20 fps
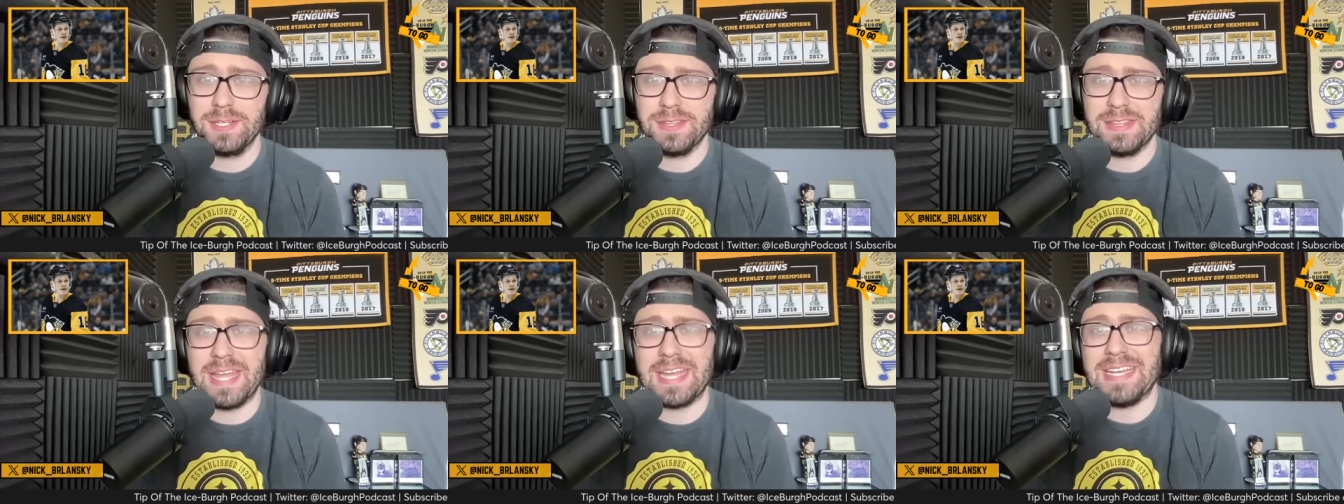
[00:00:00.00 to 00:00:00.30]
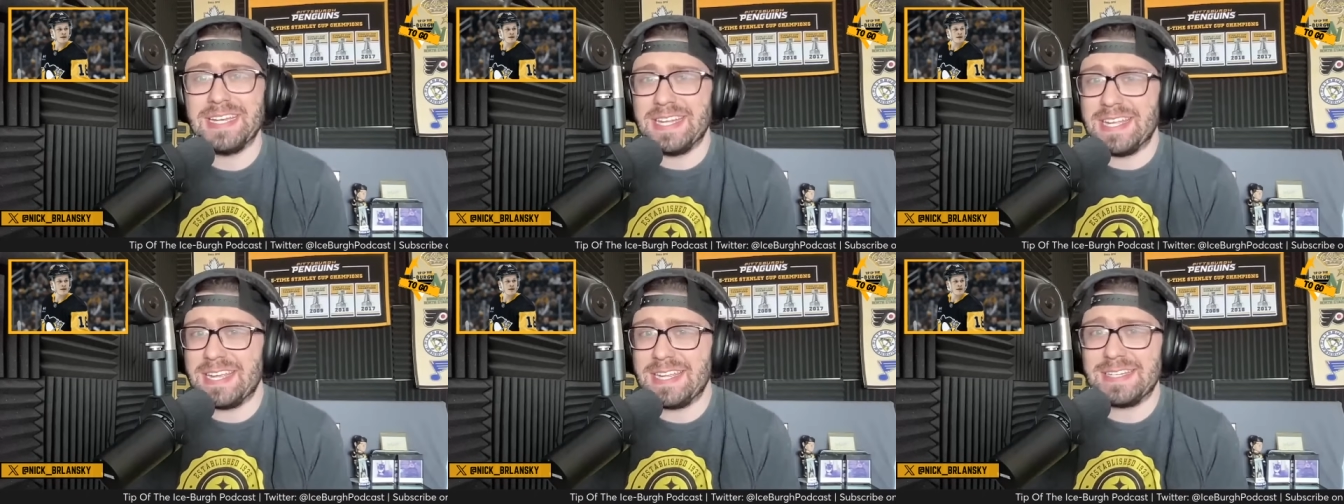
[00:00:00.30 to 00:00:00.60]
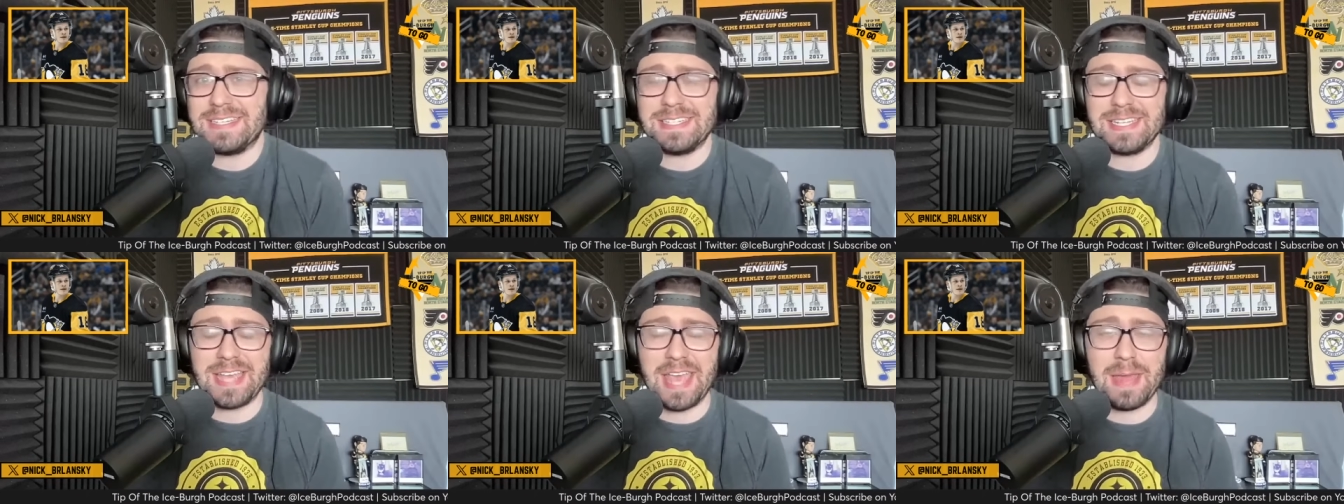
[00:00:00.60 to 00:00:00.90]
They
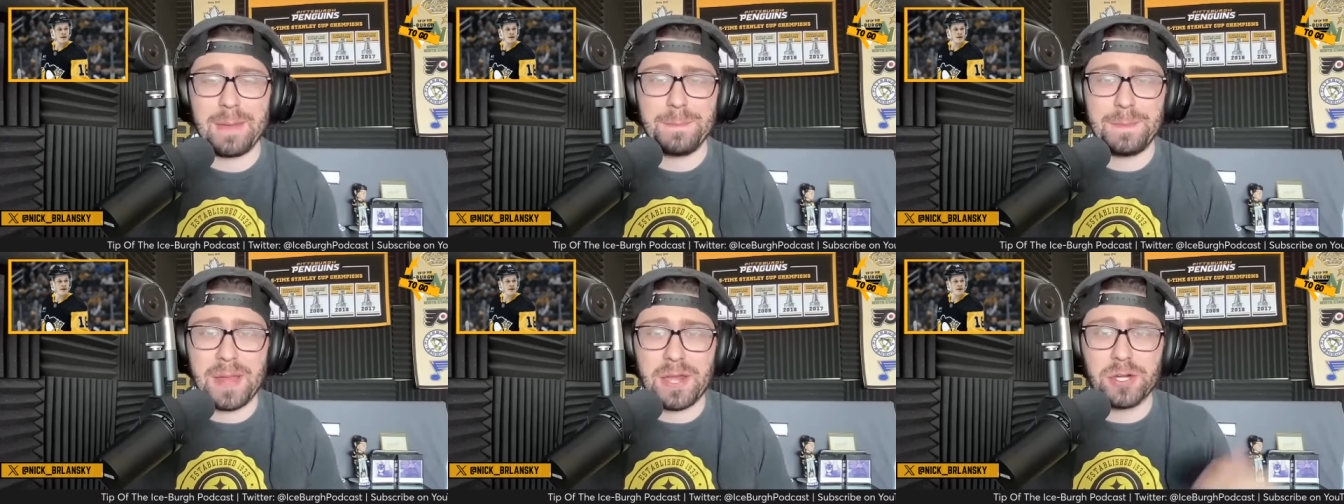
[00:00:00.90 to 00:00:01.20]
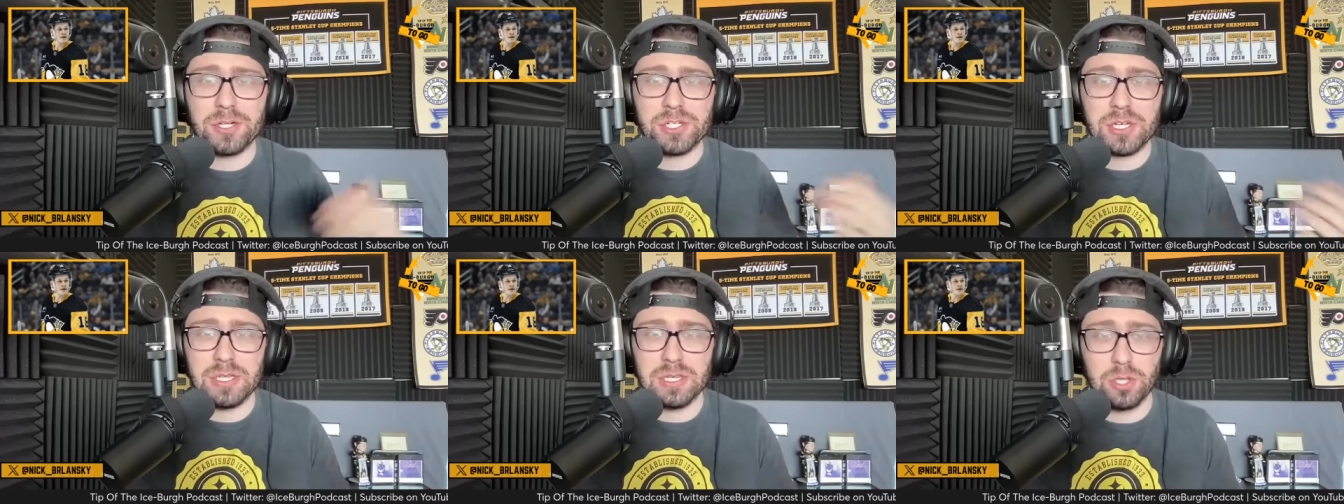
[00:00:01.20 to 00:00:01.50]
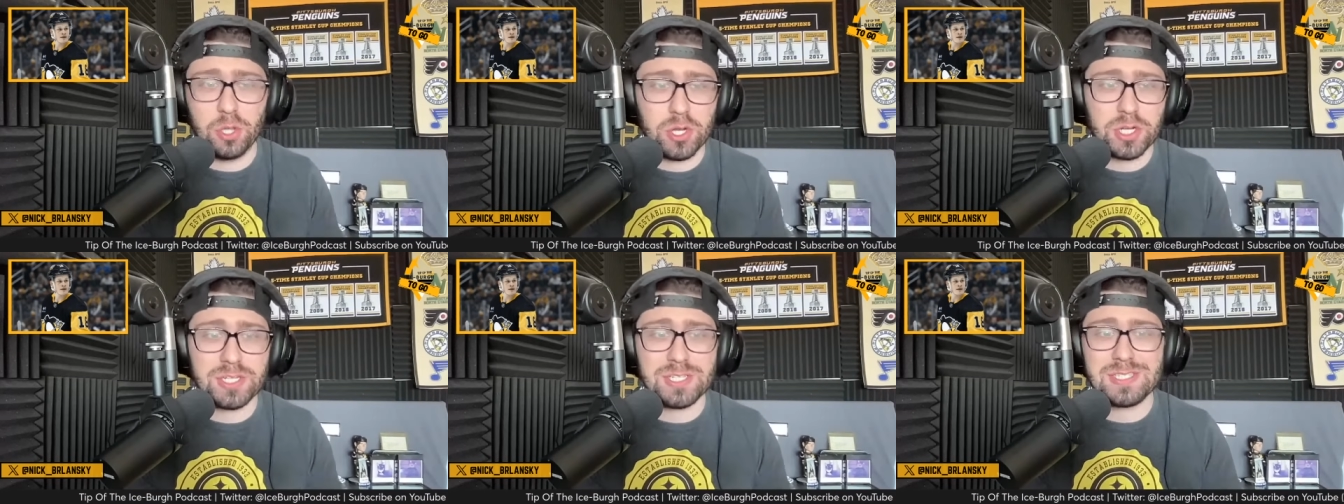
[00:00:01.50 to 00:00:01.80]
need to get better
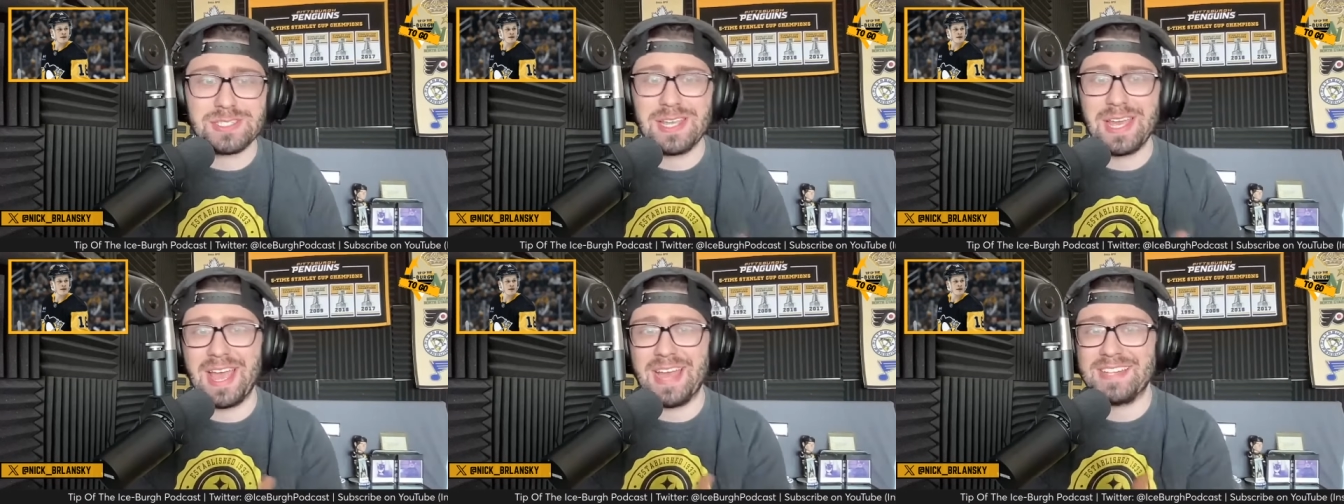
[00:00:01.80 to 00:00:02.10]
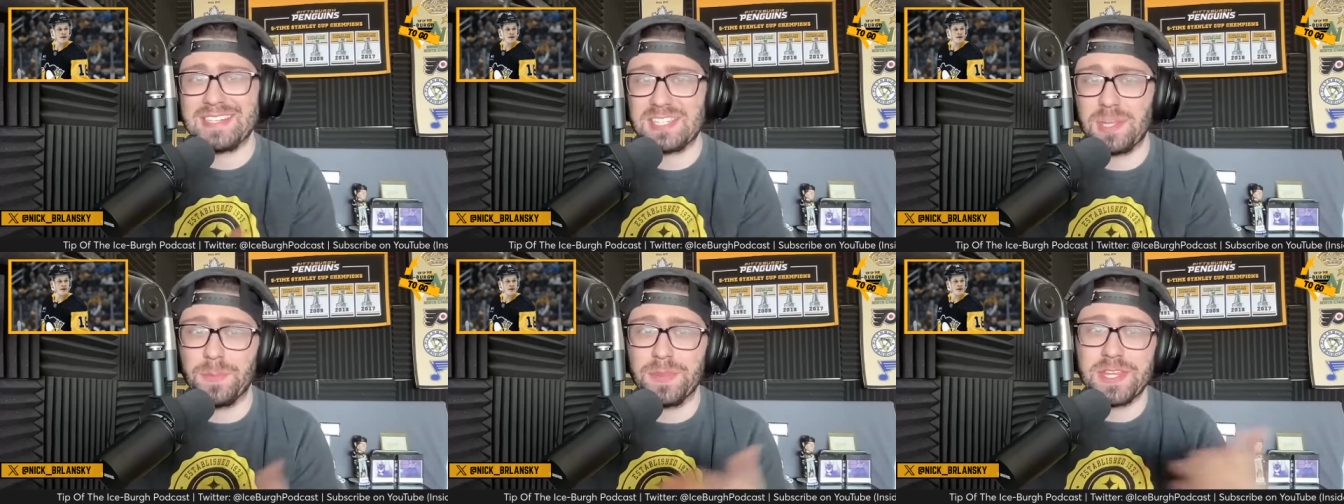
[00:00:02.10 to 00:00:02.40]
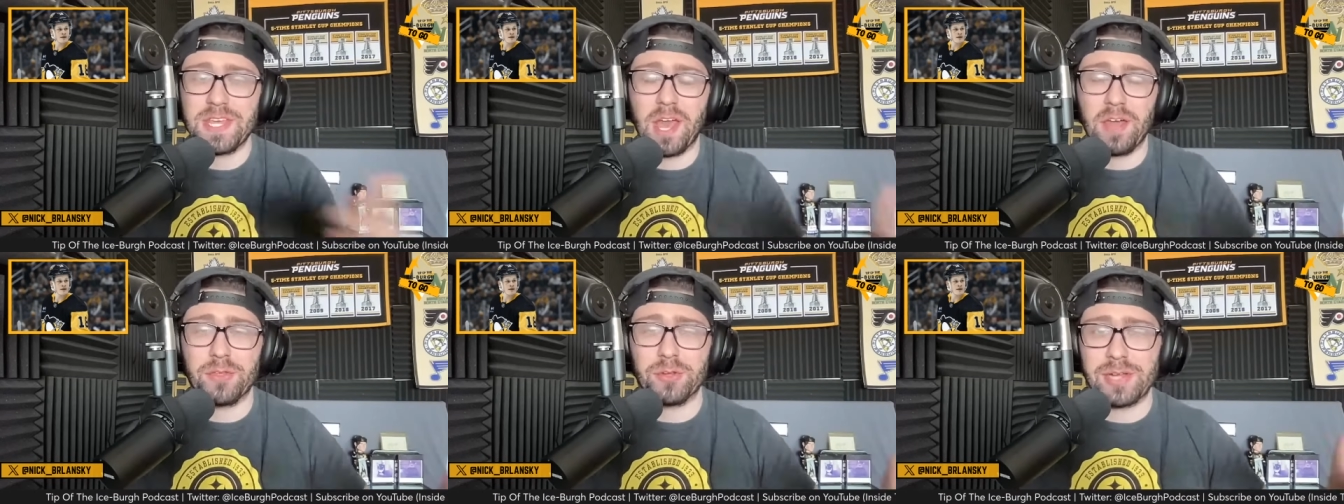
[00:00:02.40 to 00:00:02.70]
looks at some of
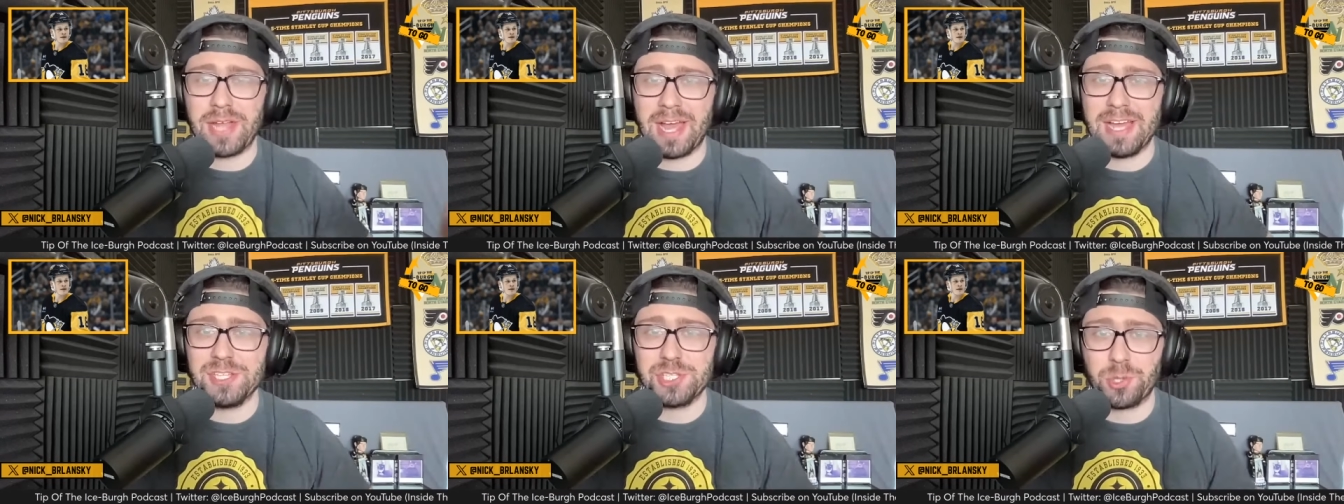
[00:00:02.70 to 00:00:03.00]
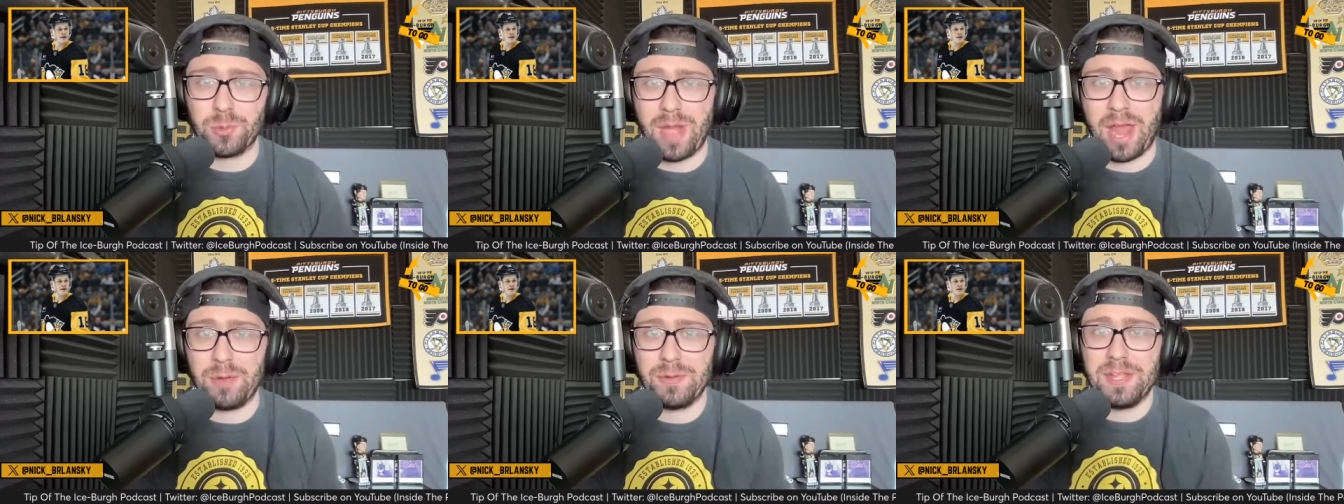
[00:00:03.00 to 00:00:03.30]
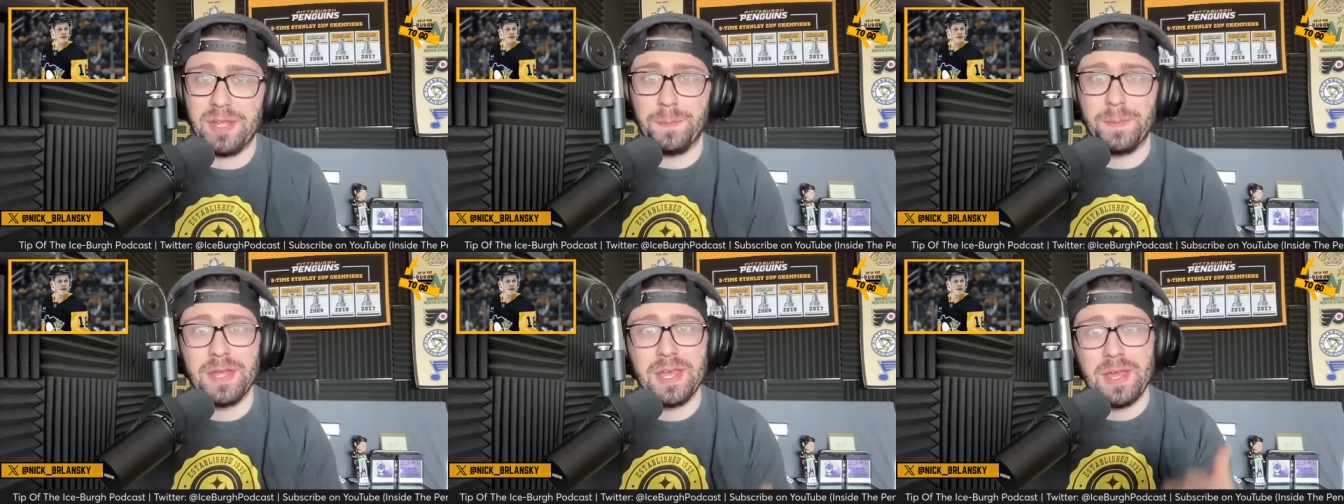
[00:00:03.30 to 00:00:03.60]
the other guys around
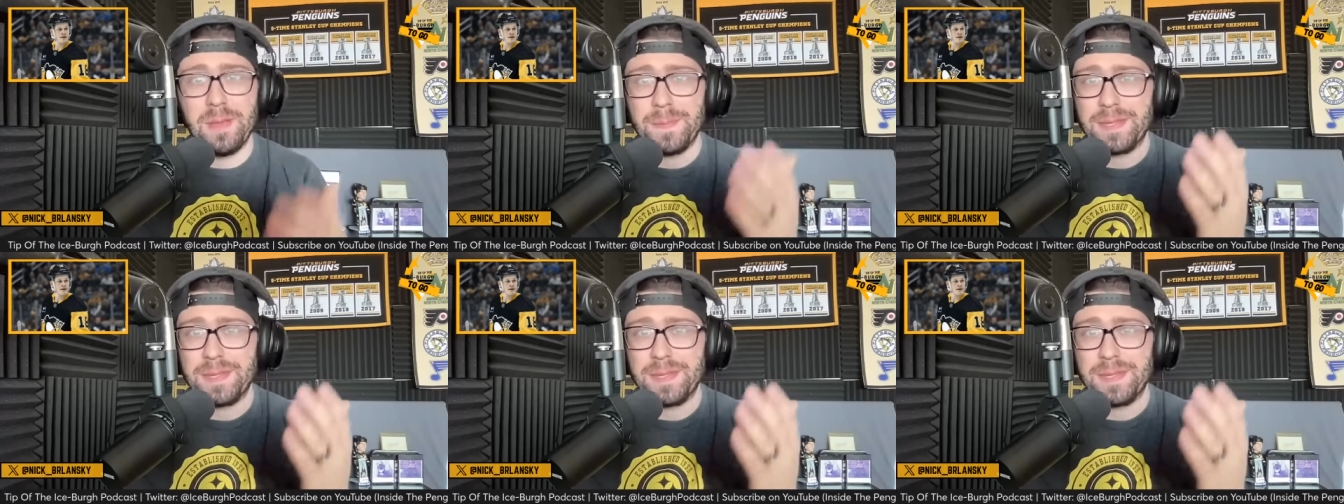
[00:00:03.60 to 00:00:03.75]
him